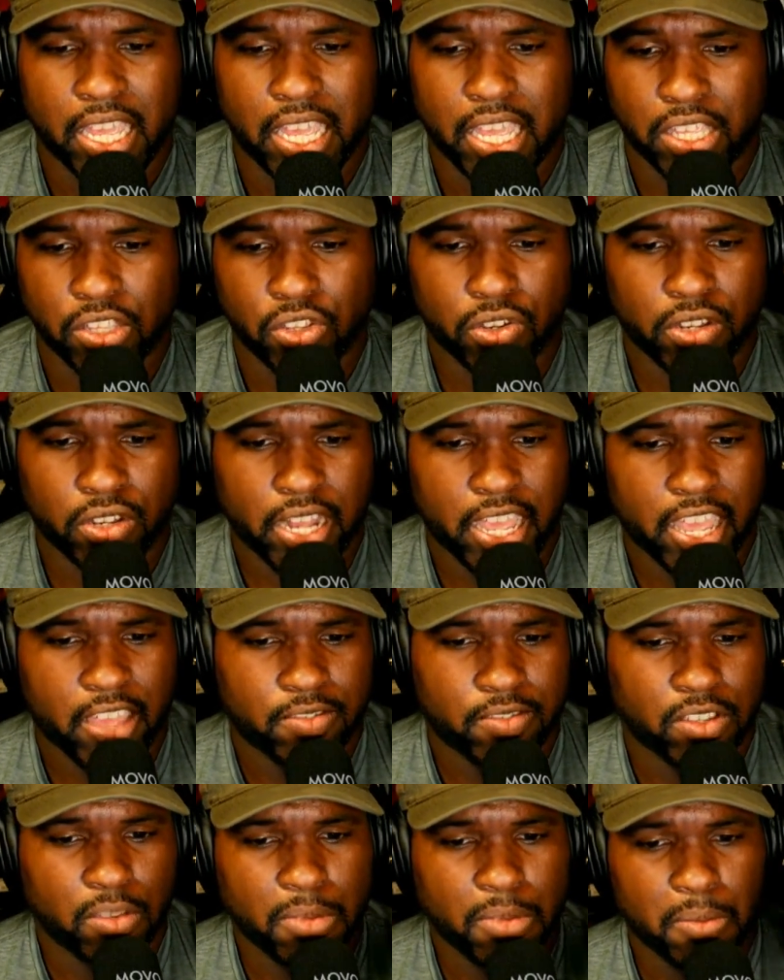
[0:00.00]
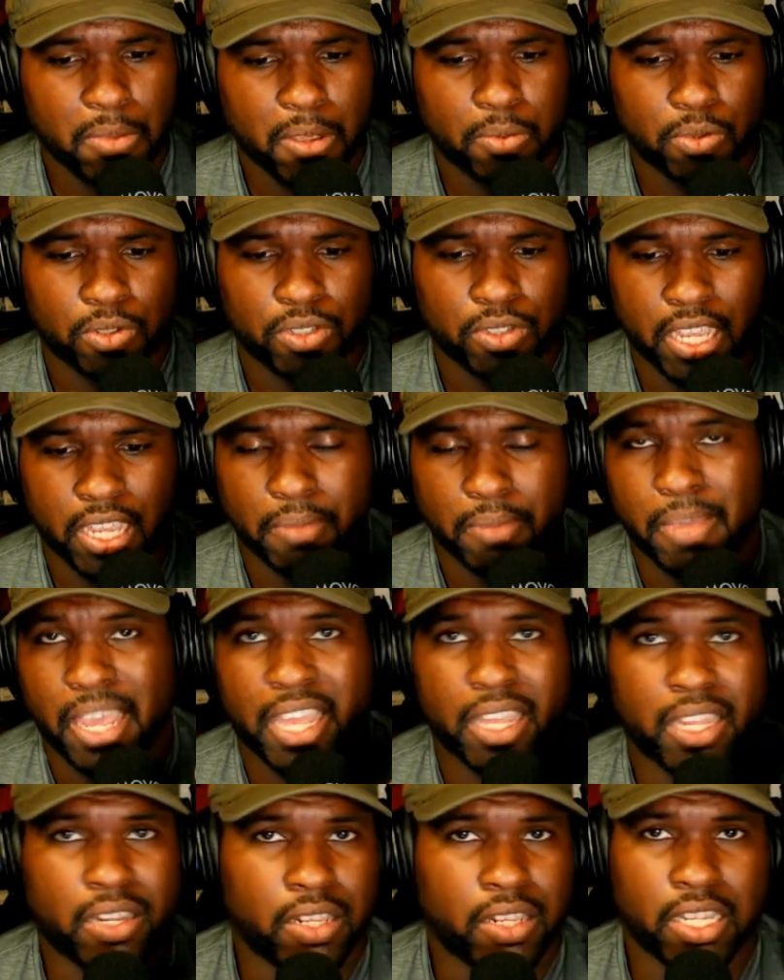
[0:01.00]
You're gonna have so many people saying,
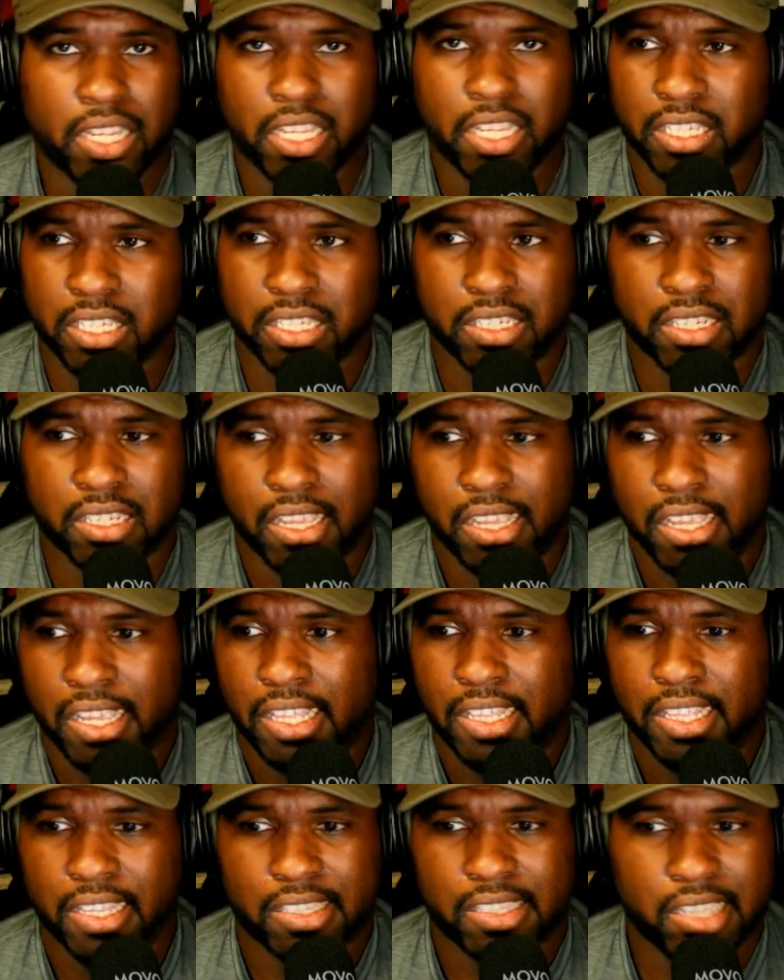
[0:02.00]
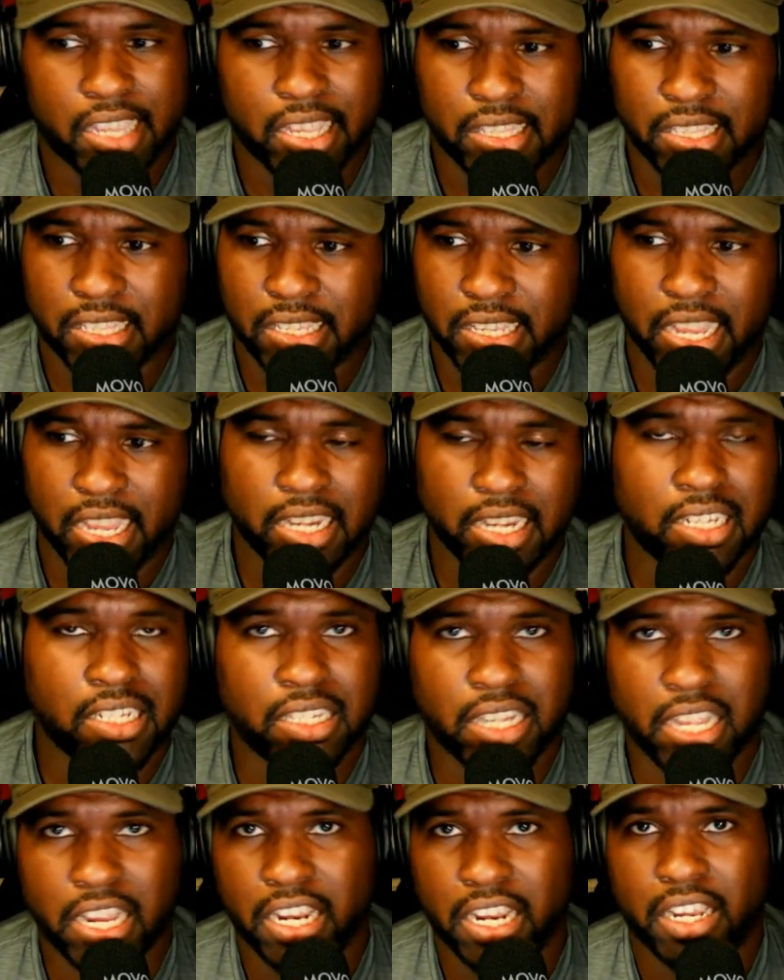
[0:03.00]
"Man, this is it. The end is
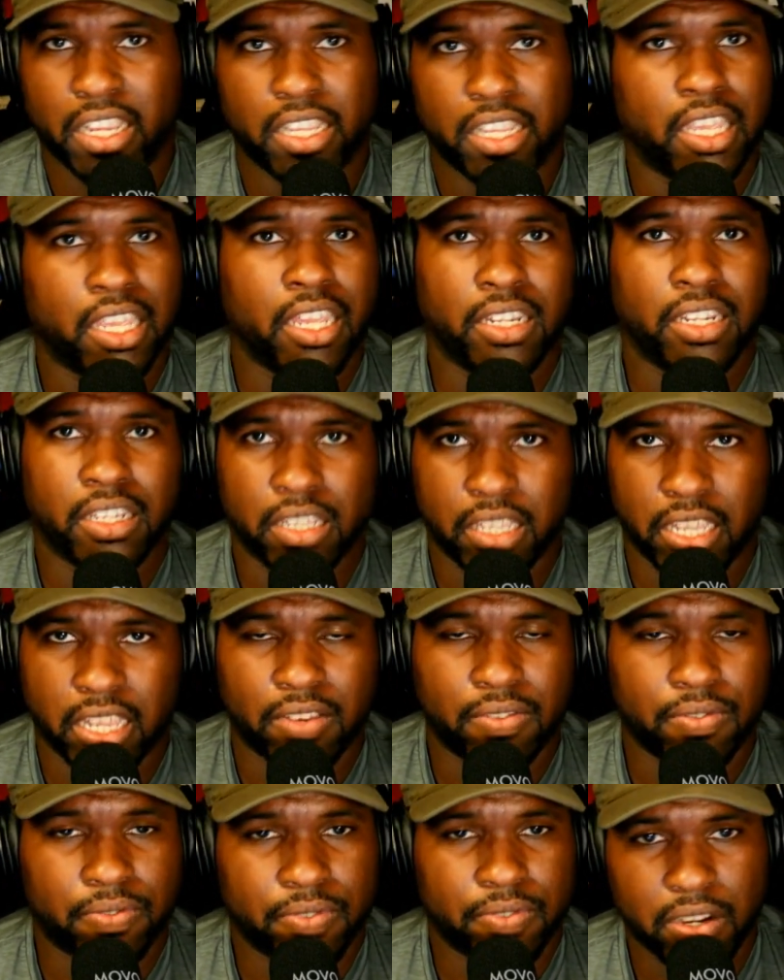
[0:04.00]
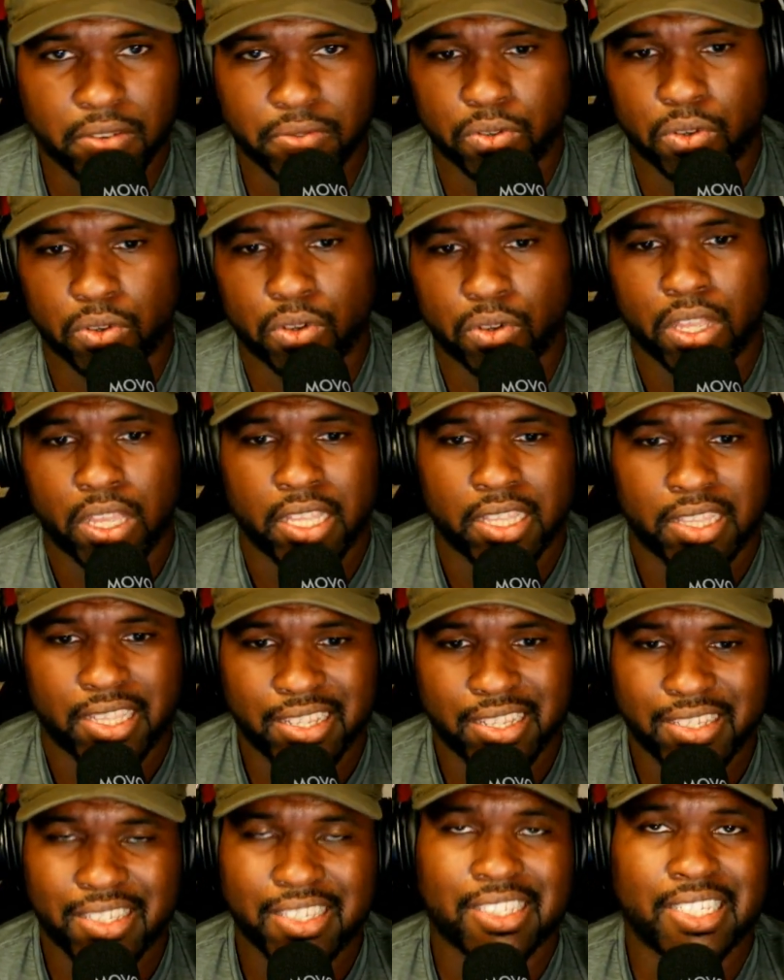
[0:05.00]
near," and getting fearful.
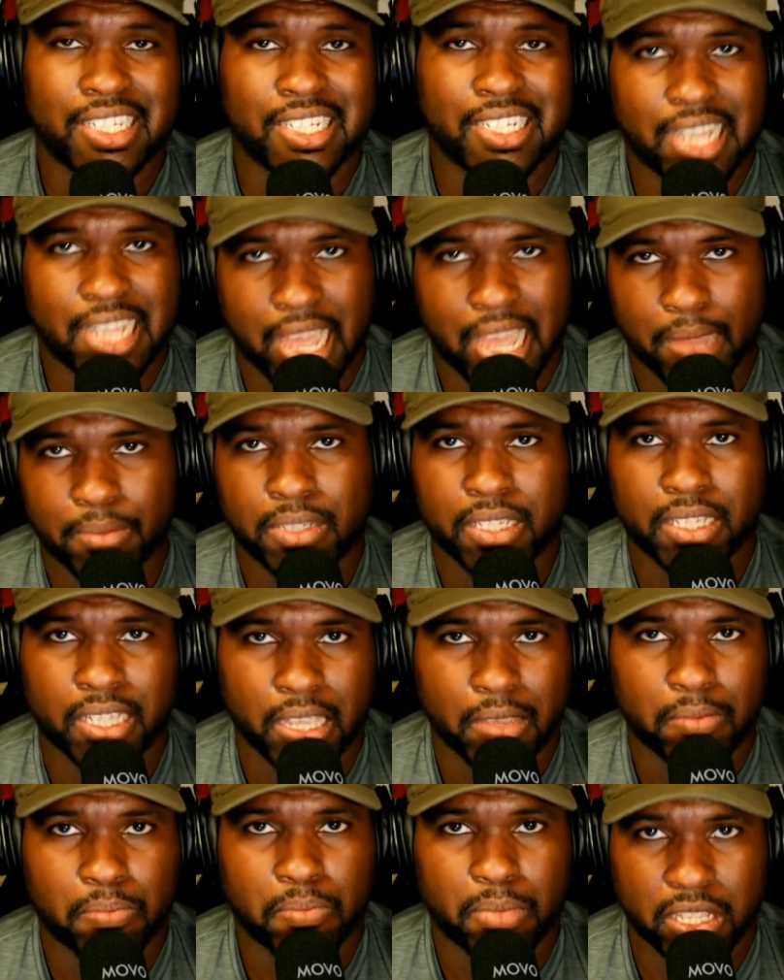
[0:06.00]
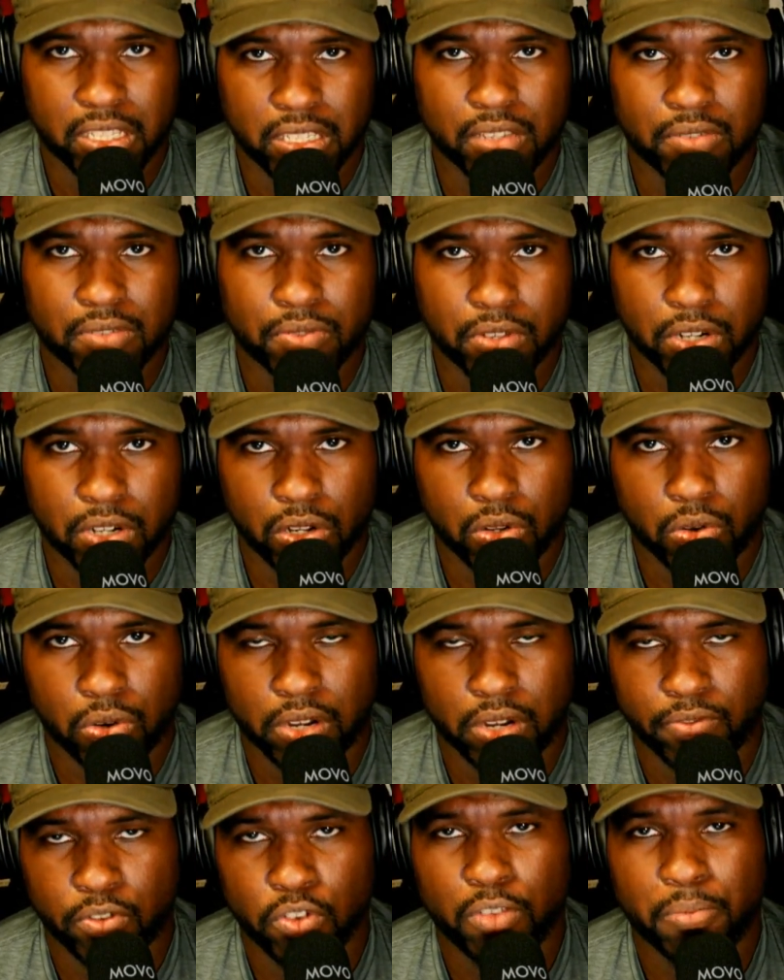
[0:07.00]
This is a time to get busy for the Lord.
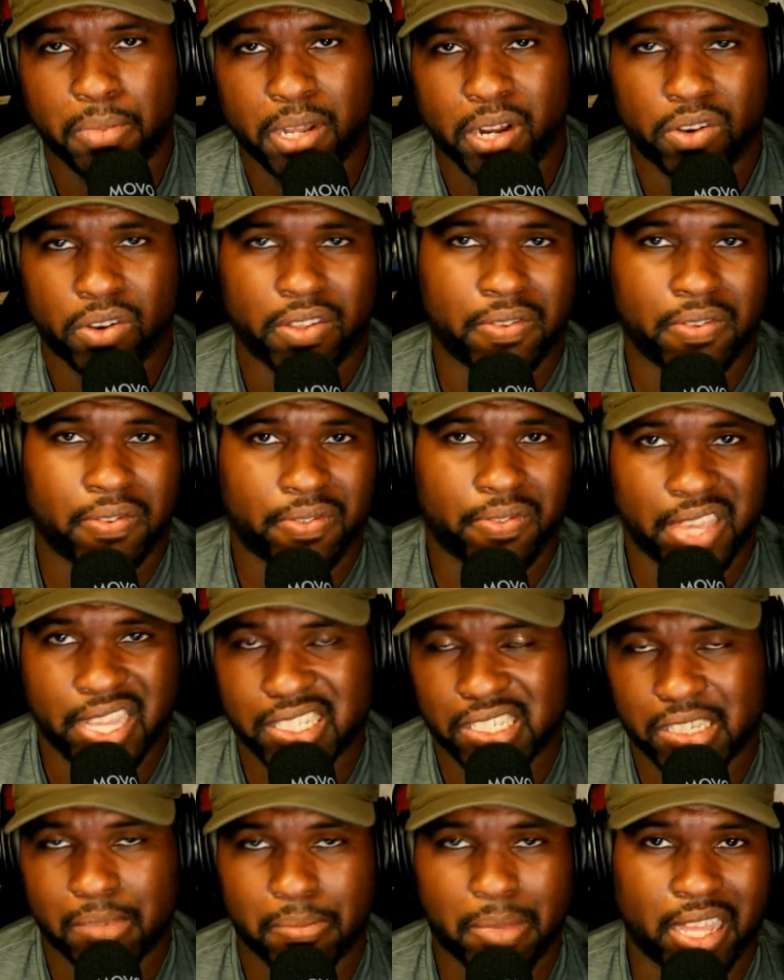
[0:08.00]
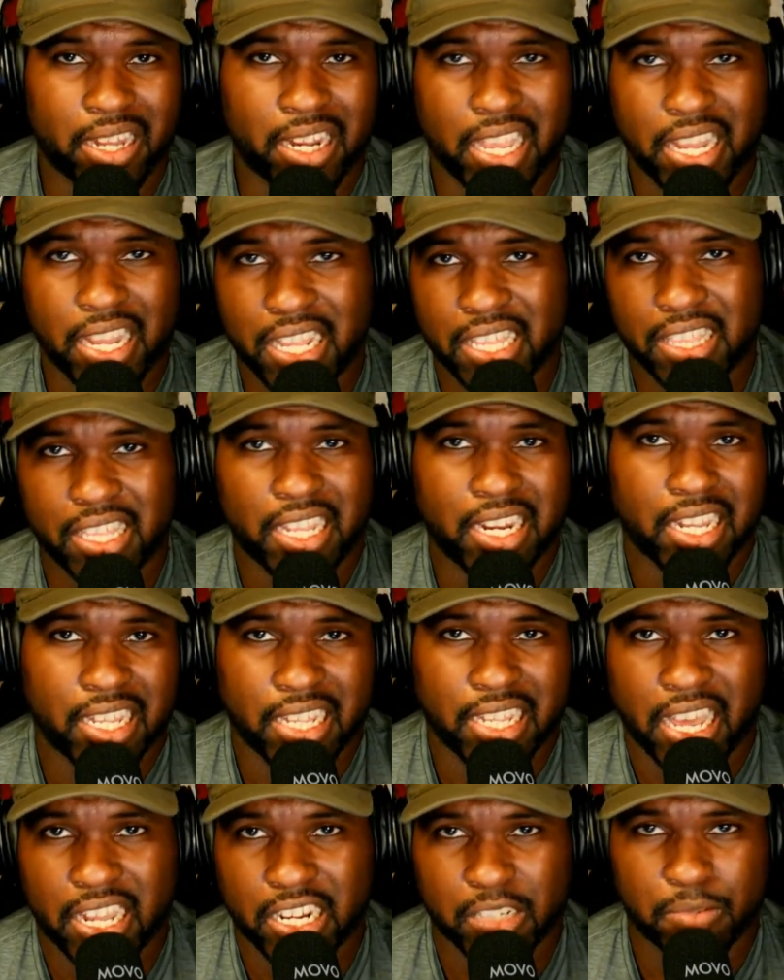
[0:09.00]
If you have been on the fence about anything that
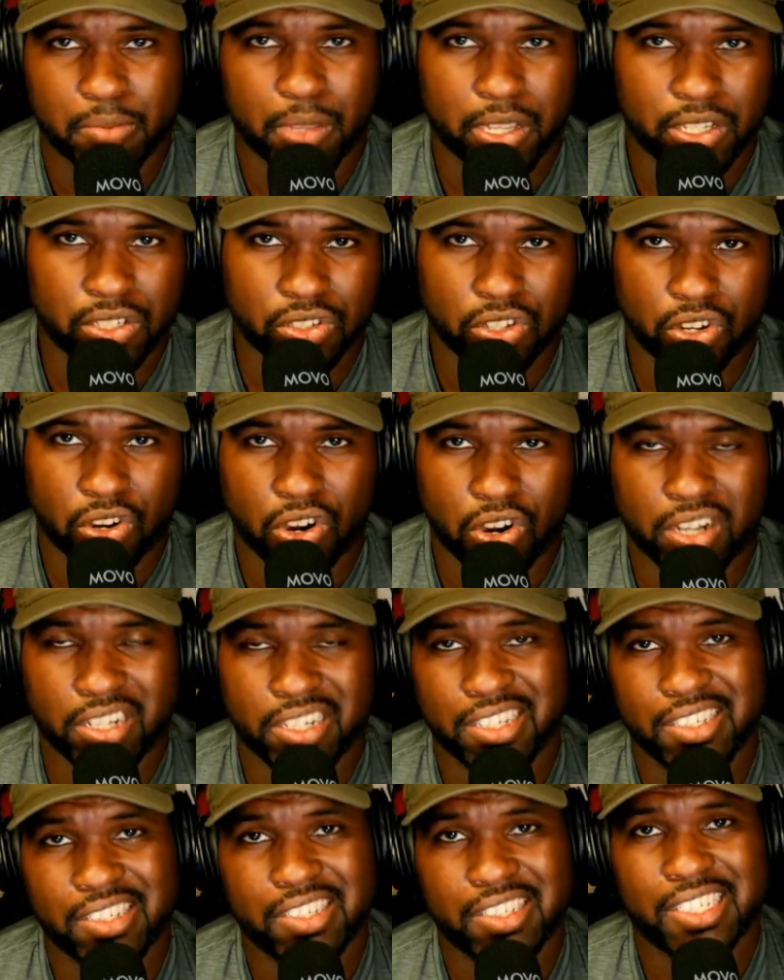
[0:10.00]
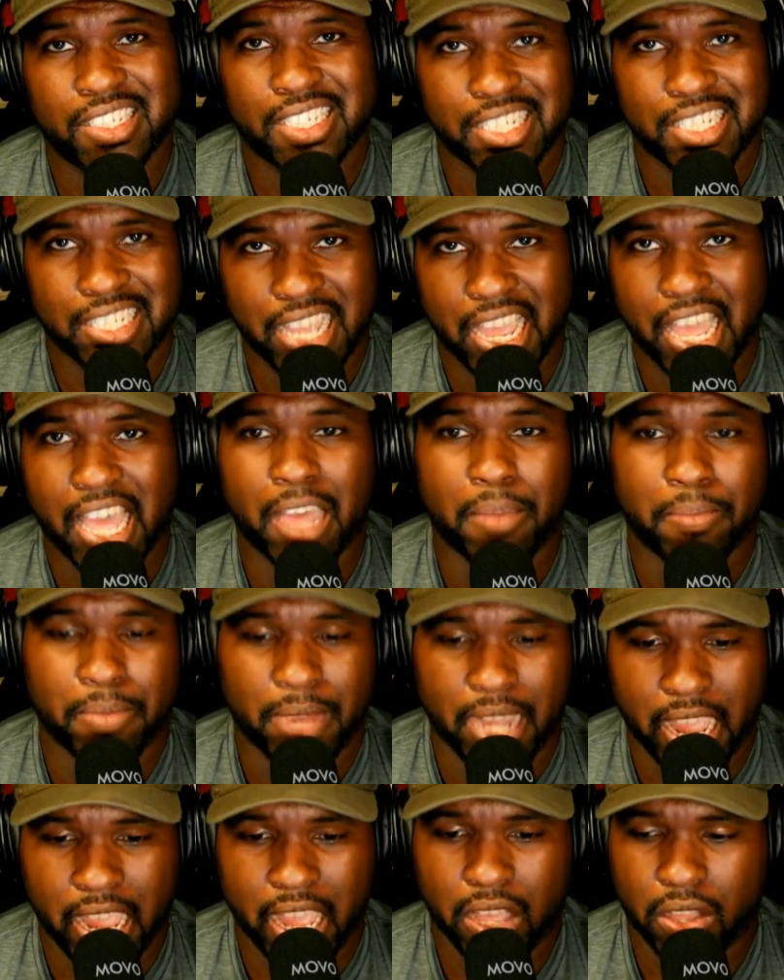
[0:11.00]
God has placed in your heart, this is the time
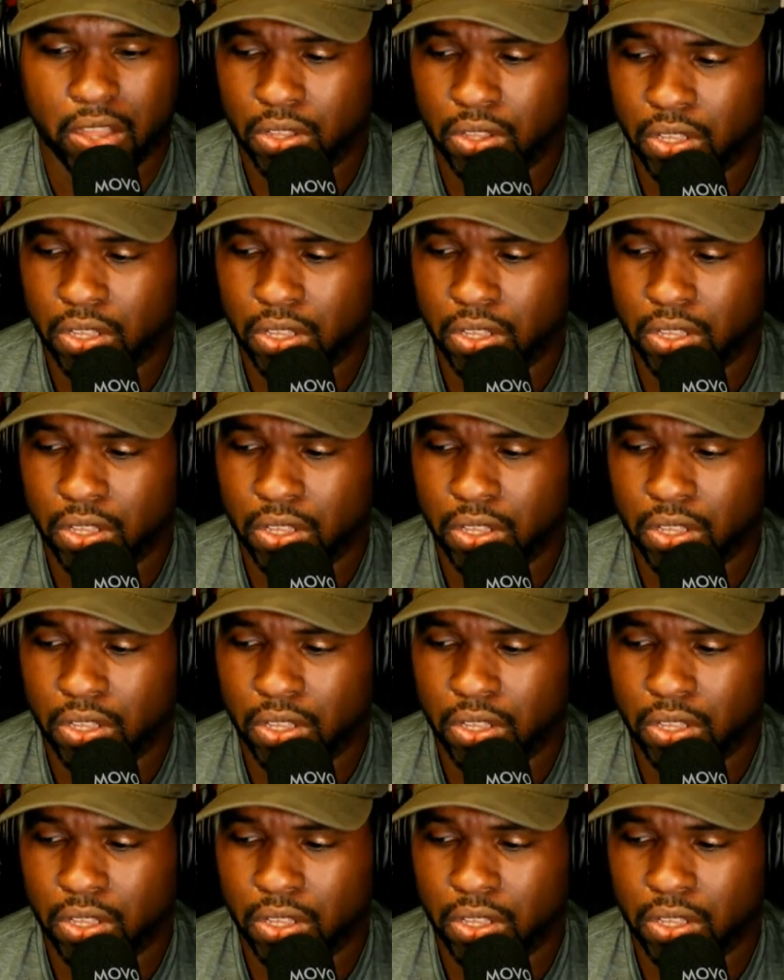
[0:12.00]
now.